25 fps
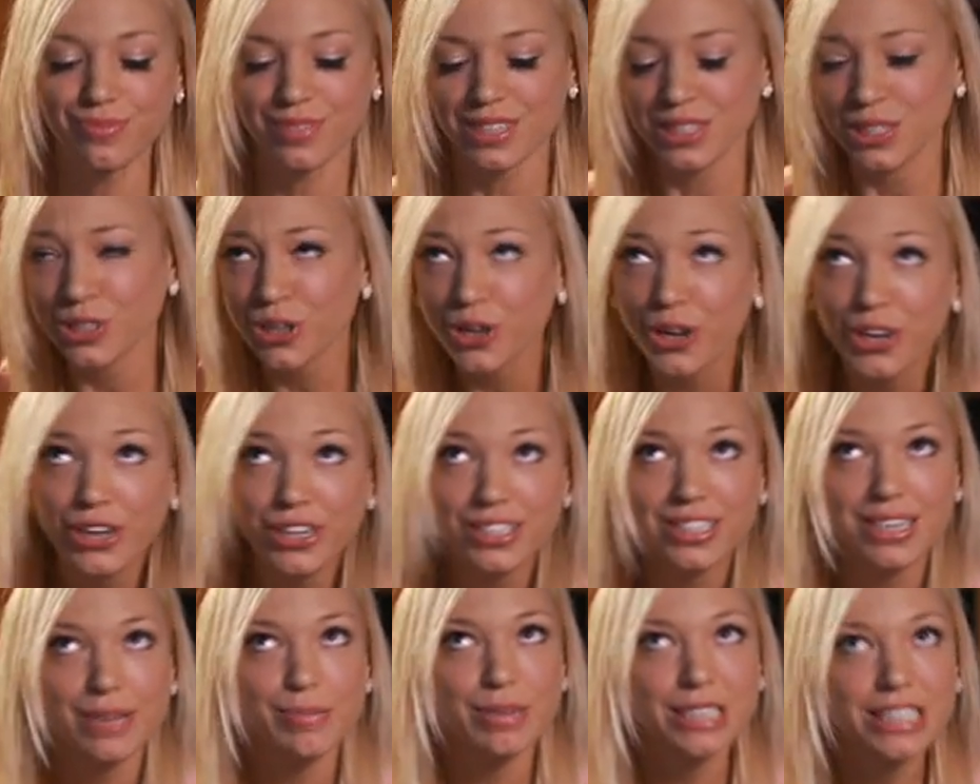So you
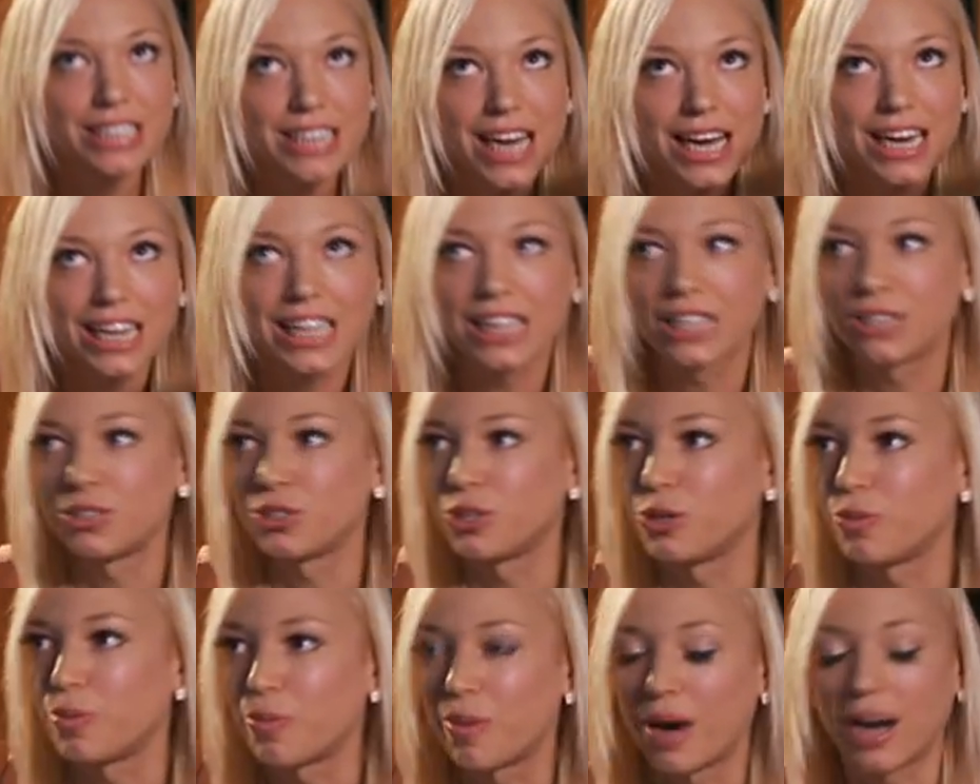see me standing in the
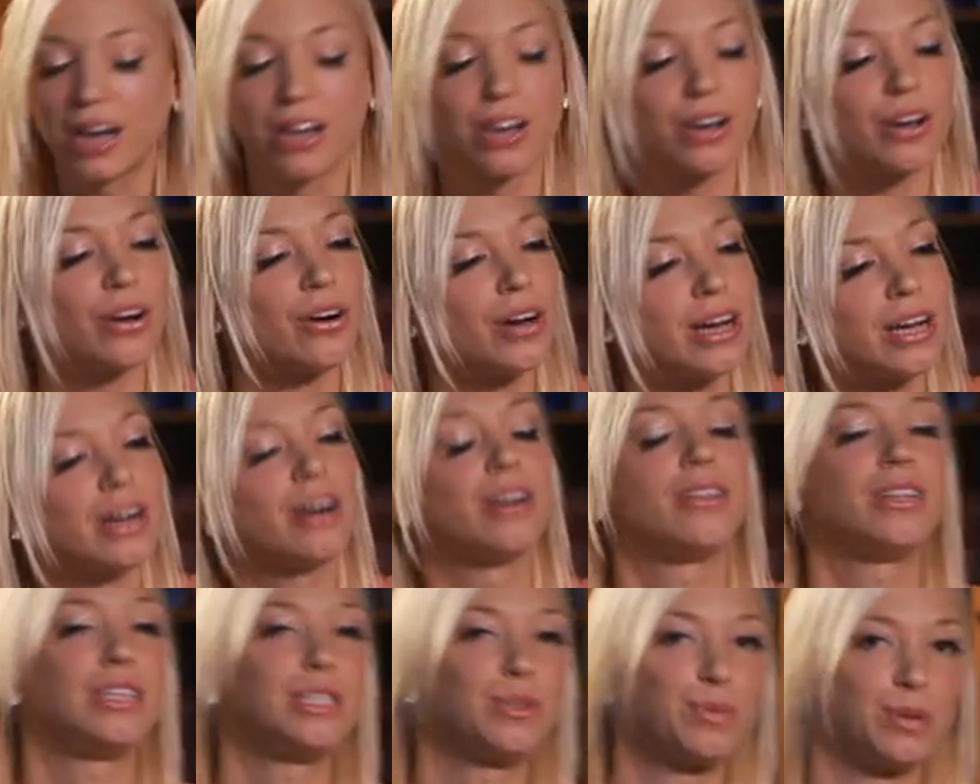supermarket going,
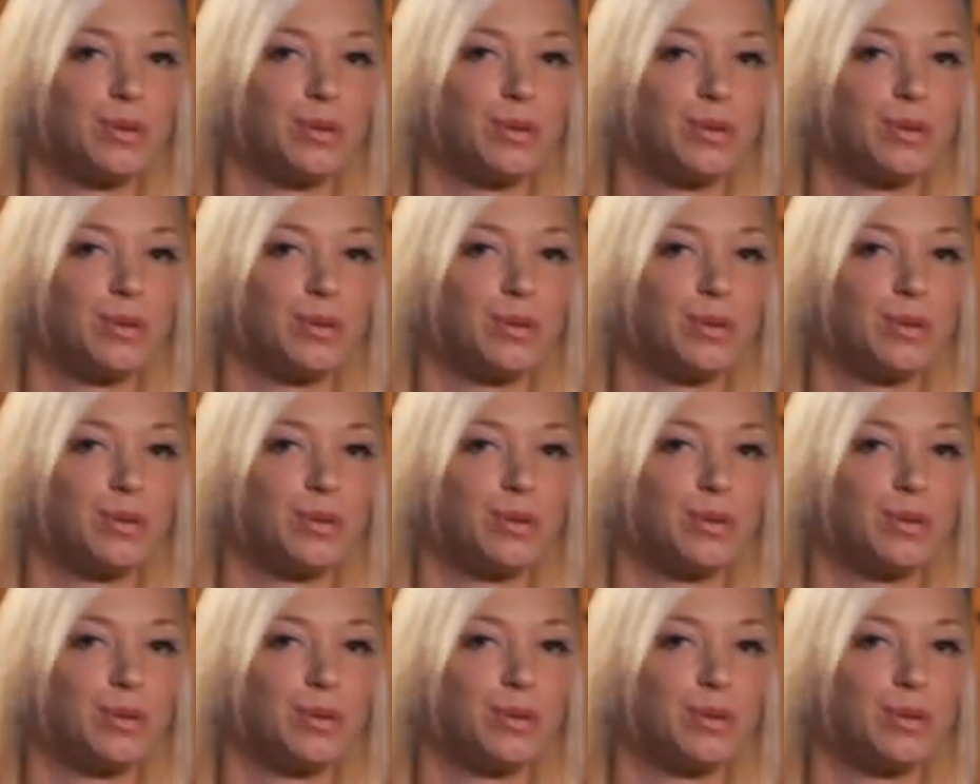oh, this